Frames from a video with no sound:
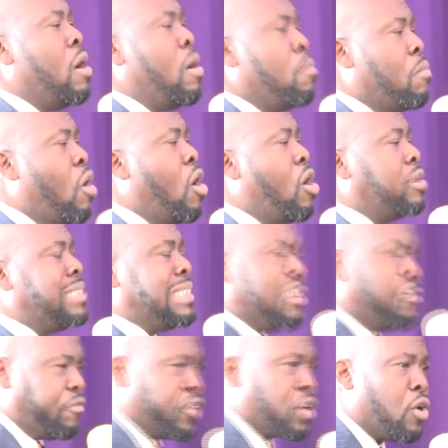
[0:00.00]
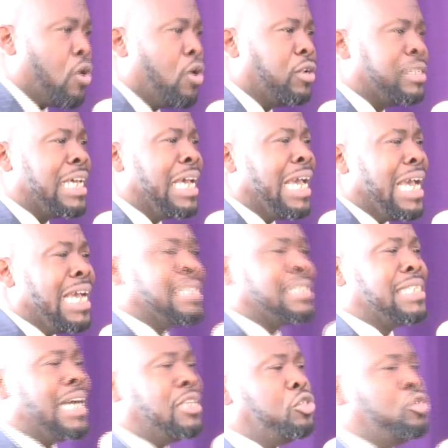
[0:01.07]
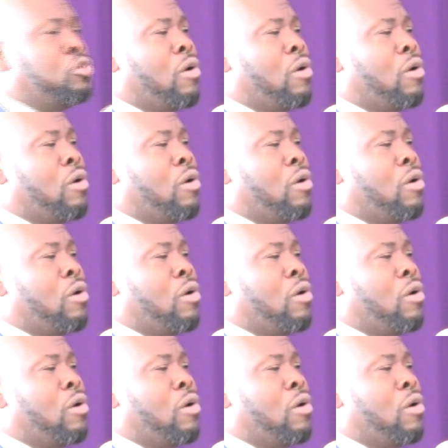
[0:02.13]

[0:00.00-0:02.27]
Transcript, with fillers: more difficult is that you